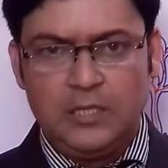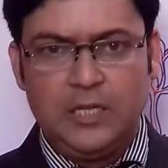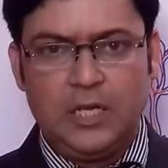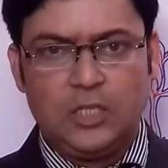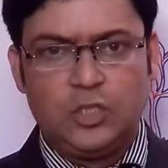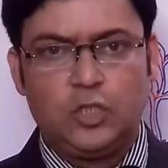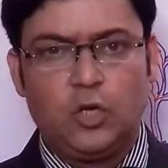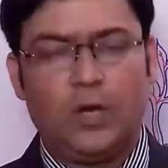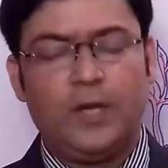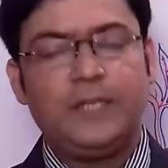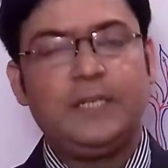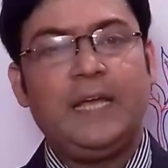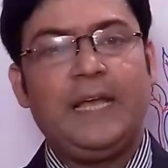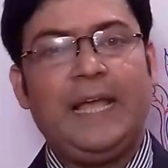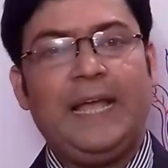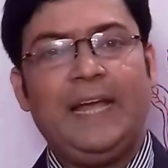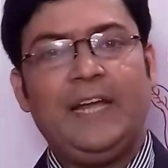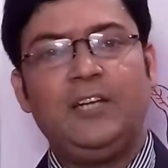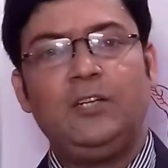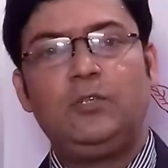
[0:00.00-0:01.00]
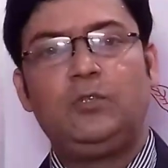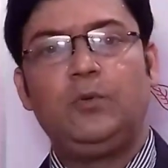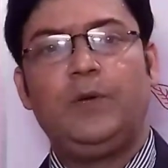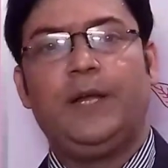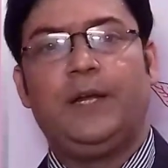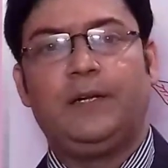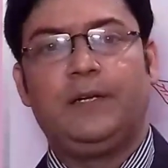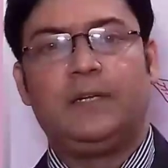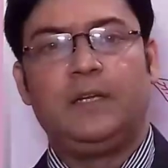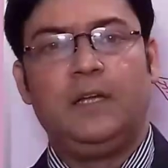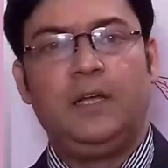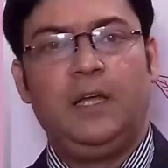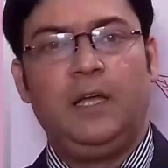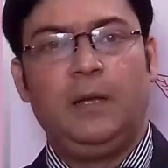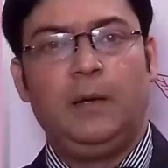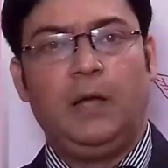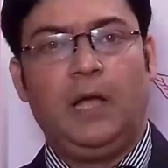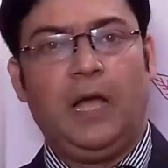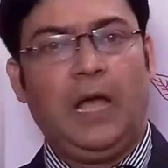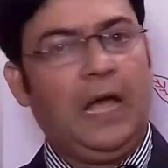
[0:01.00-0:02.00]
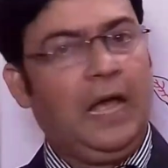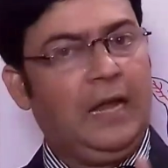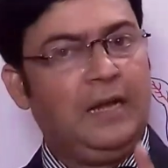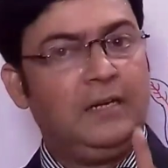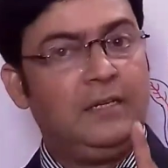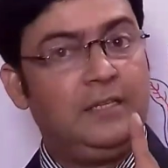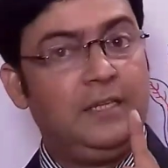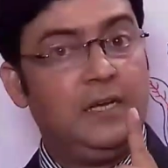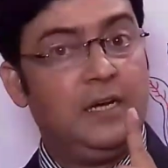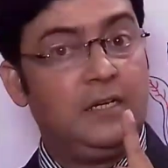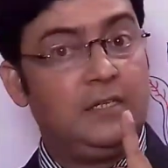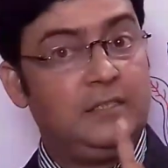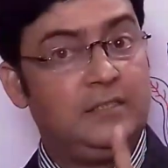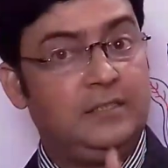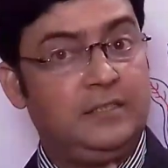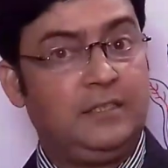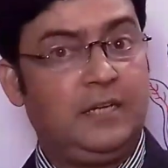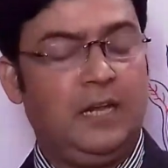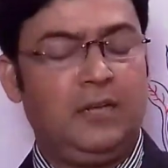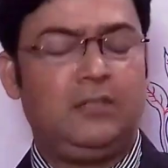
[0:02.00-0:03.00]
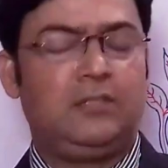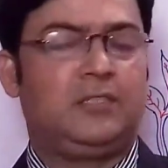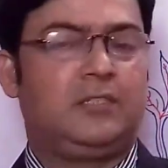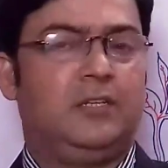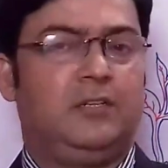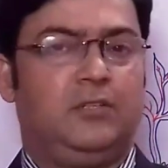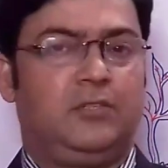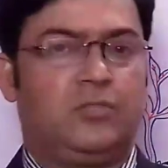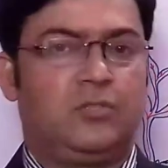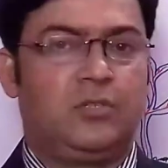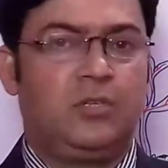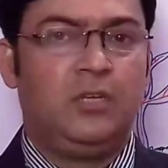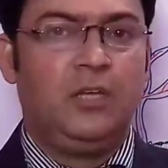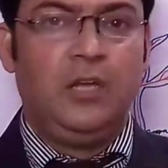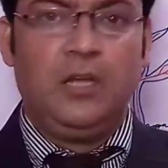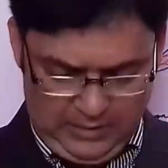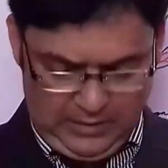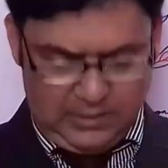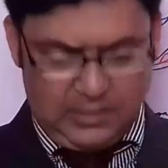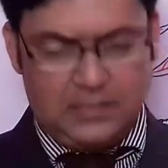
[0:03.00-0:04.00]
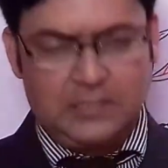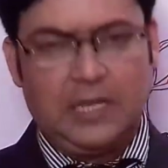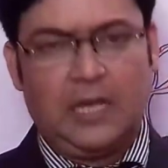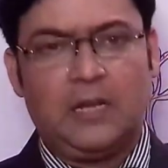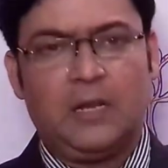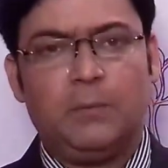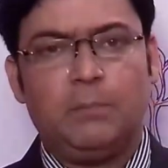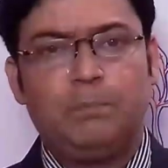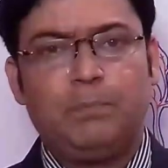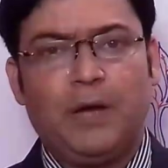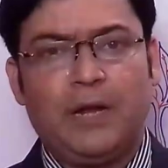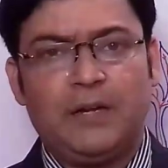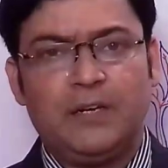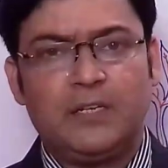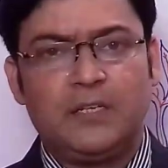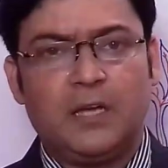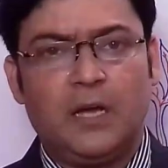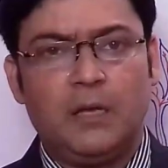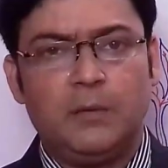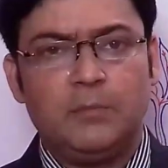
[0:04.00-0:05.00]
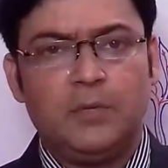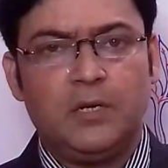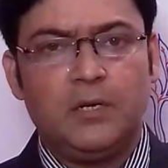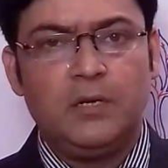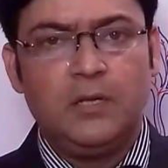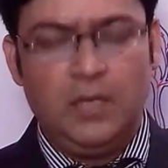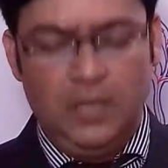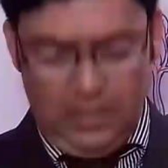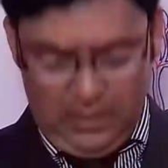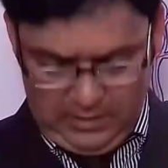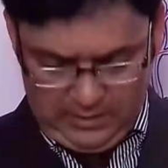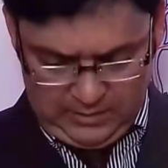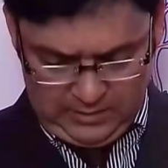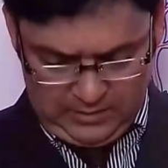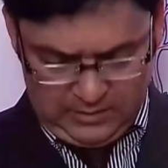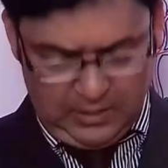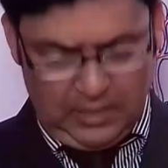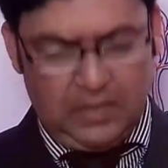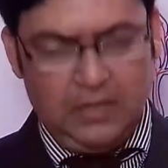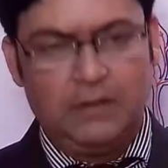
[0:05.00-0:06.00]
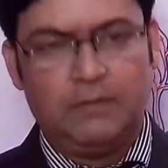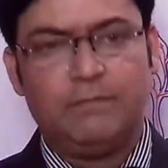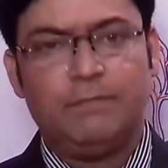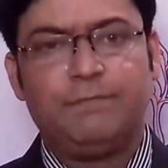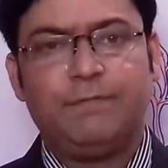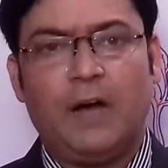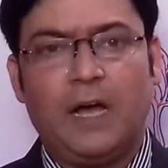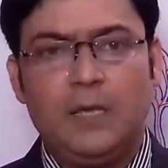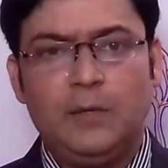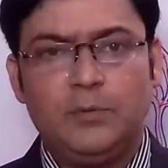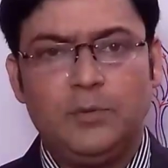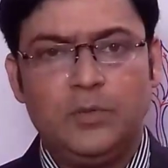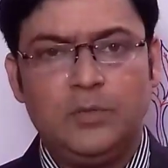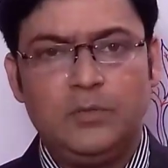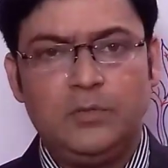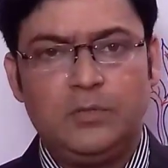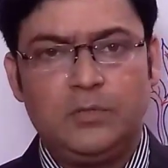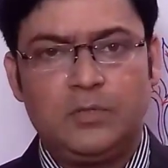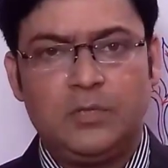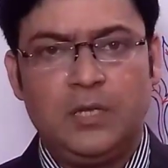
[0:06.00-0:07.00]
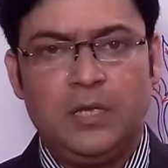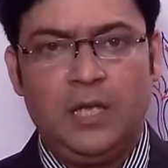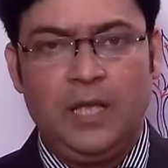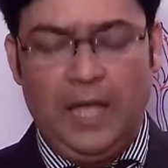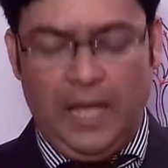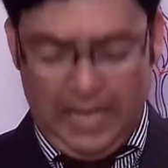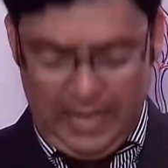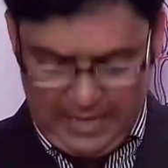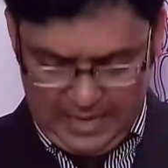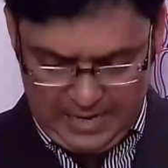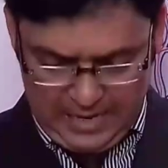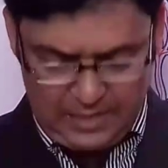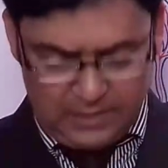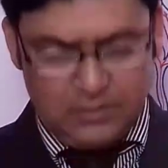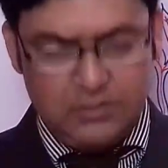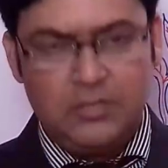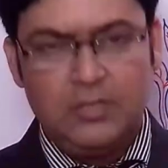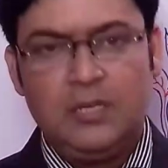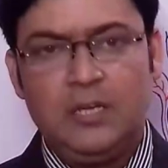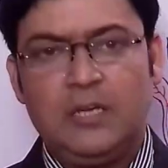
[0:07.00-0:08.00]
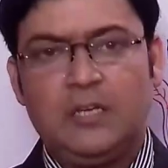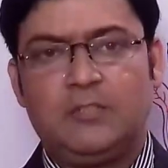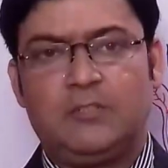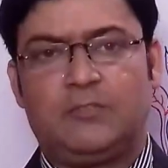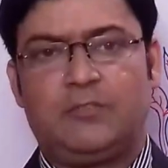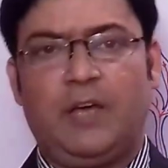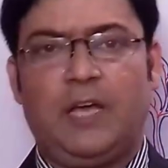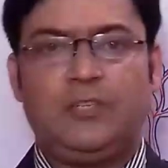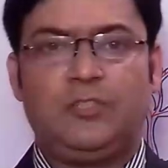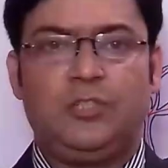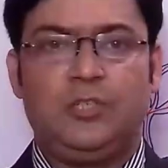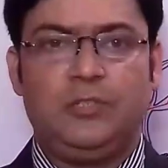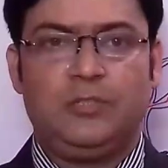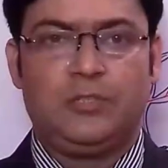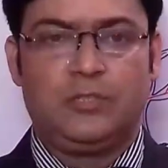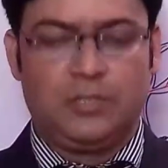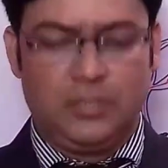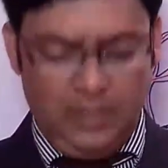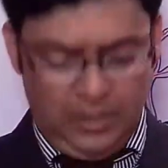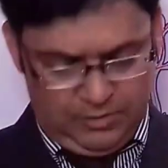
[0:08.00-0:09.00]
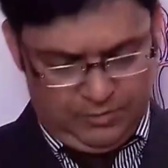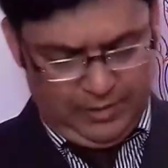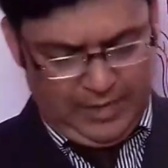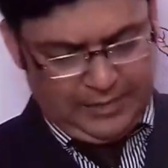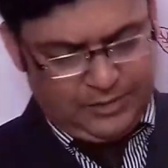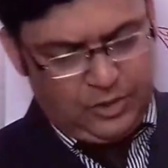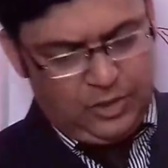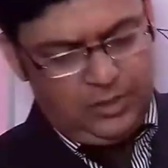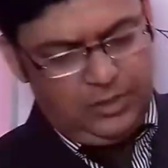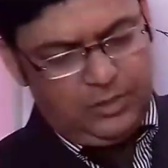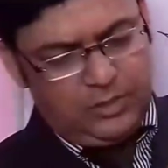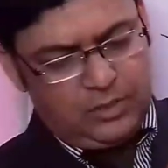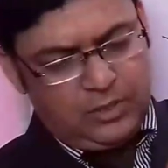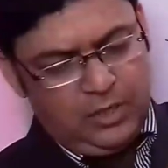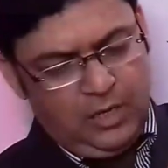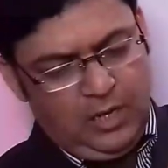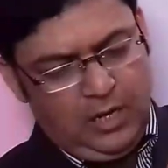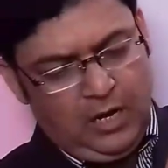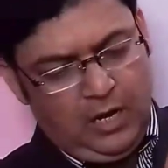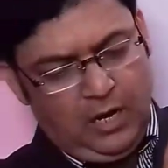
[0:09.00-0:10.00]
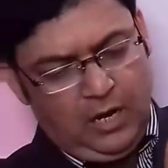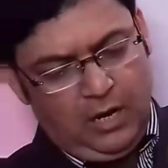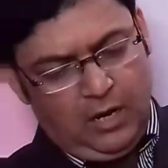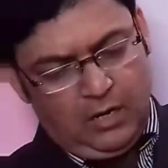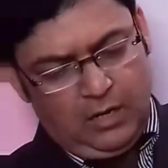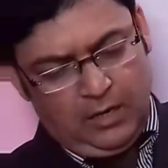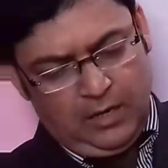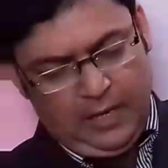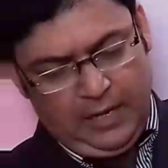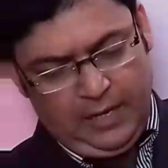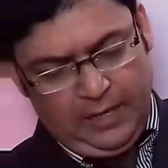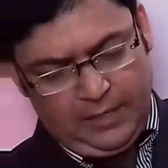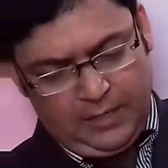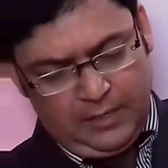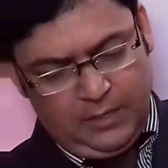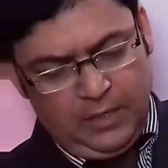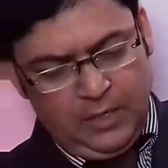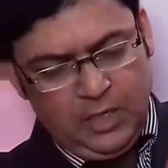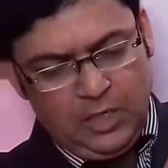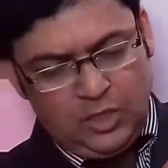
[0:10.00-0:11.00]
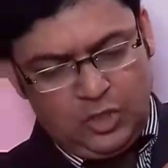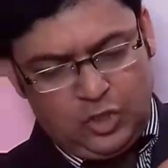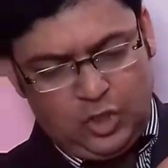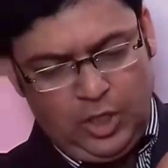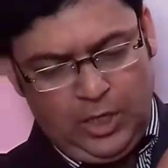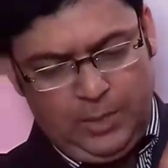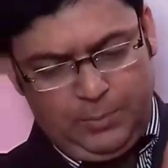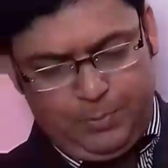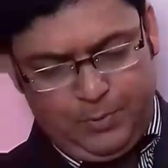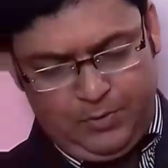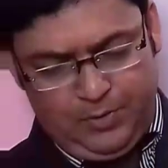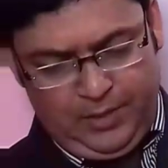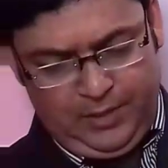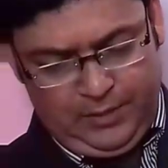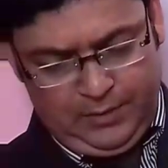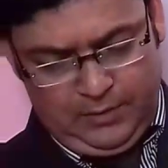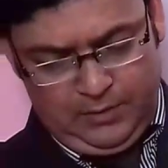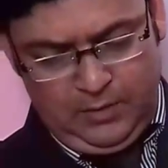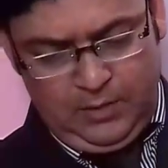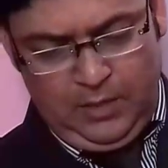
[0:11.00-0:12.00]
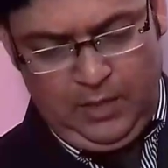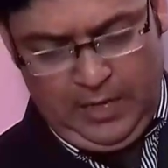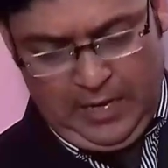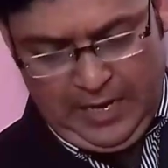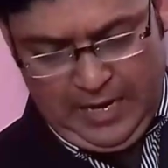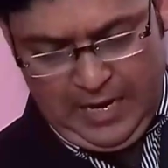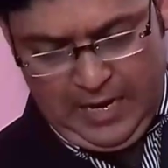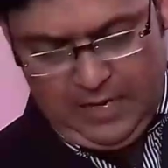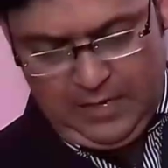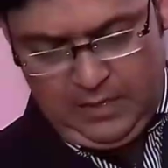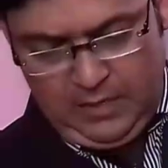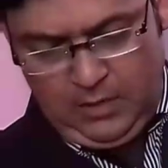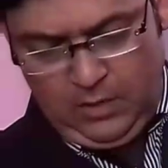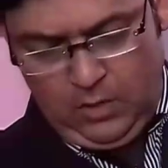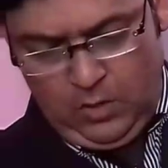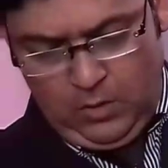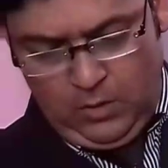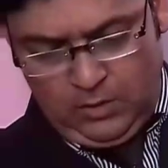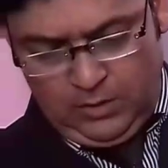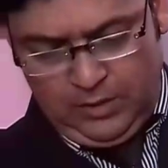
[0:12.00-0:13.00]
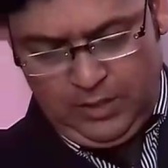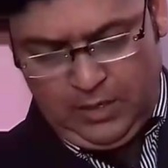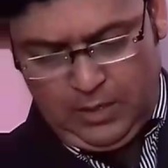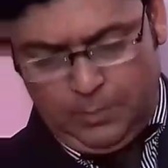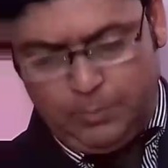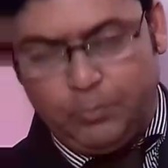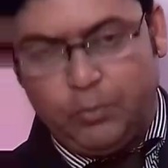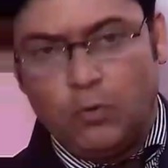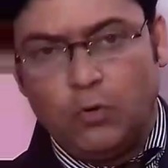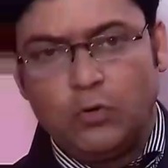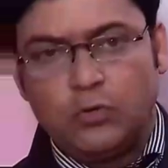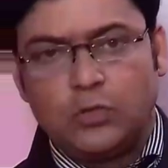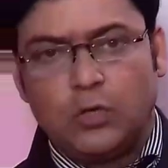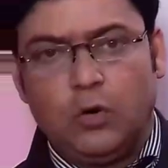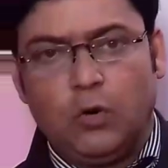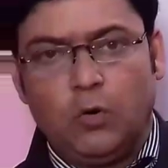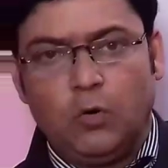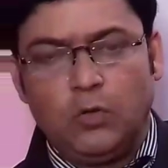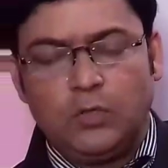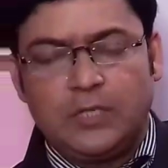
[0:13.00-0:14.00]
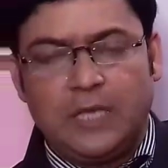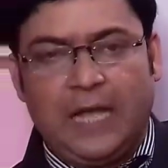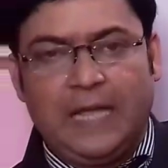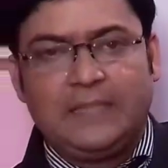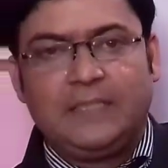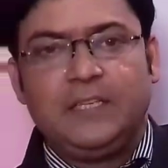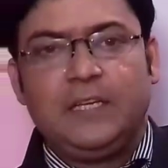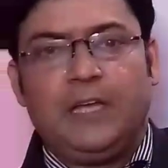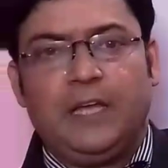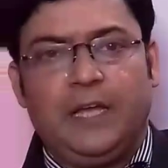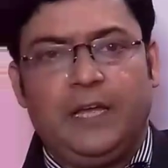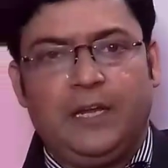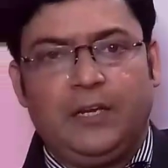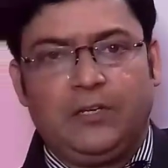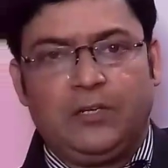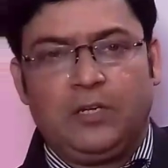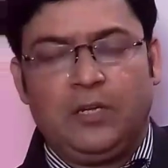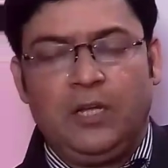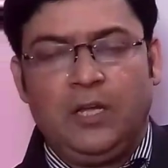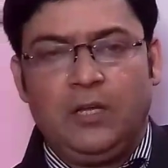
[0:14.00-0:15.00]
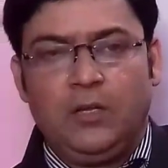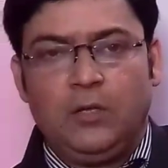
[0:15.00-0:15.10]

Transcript: They are joined end to end and they are dead cells. Xylem parenchyma, xylem fibers and tracheids. Tracheids are like tapering and there are pores or holes at the end.